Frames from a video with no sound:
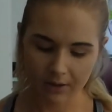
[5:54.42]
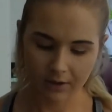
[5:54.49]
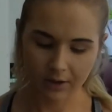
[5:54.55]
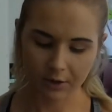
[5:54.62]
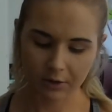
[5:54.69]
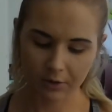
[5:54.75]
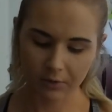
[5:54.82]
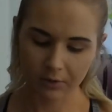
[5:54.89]

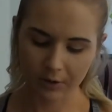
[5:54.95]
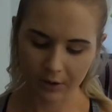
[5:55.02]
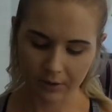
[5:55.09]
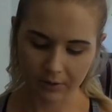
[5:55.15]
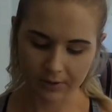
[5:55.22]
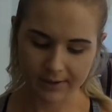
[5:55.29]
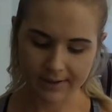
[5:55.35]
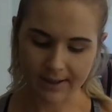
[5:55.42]
the
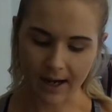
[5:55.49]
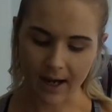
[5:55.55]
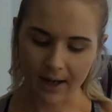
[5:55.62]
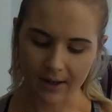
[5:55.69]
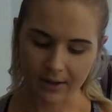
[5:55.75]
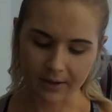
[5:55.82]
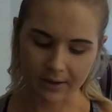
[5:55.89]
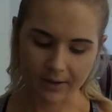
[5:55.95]
crew
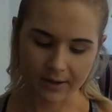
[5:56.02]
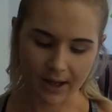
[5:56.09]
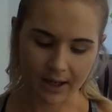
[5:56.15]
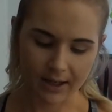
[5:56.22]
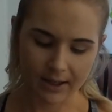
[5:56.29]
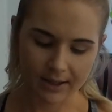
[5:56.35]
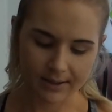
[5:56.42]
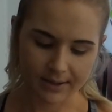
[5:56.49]
style
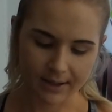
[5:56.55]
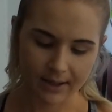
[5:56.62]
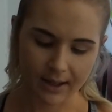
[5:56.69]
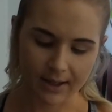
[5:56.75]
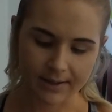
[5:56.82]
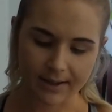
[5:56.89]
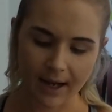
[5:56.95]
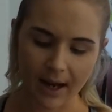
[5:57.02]
that isn't
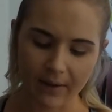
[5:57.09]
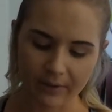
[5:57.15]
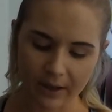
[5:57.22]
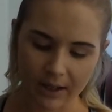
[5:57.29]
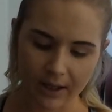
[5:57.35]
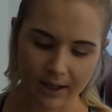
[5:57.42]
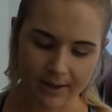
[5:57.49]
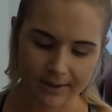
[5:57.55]
as
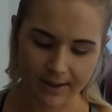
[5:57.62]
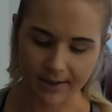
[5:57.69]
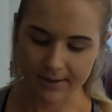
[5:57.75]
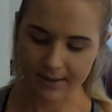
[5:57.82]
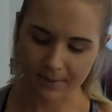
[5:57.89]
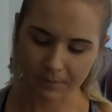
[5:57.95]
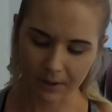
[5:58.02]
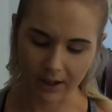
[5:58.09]
heavy as like
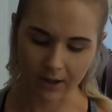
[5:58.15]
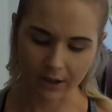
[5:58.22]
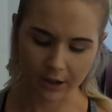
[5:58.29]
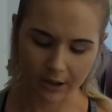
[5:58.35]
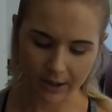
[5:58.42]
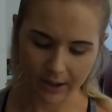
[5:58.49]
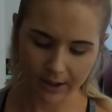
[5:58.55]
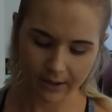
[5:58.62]
something
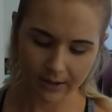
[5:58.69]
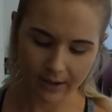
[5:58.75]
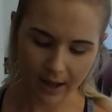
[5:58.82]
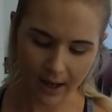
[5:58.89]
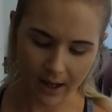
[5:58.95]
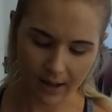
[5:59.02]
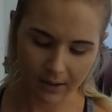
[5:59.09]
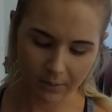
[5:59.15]
hooded
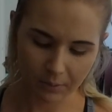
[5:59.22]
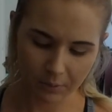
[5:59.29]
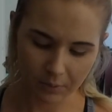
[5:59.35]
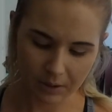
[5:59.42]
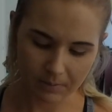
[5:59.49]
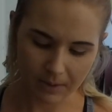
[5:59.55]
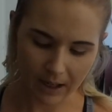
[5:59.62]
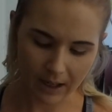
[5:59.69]
that
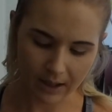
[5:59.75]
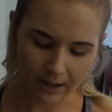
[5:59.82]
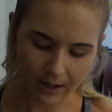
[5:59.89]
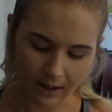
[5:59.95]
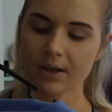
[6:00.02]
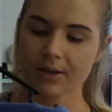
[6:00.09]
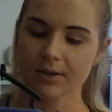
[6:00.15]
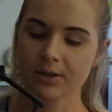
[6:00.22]
we make.
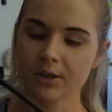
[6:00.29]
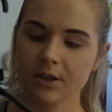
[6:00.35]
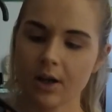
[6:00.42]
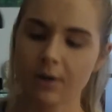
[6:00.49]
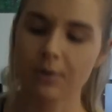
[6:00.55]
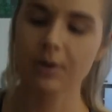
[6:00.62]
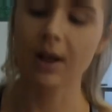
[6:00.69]
There's no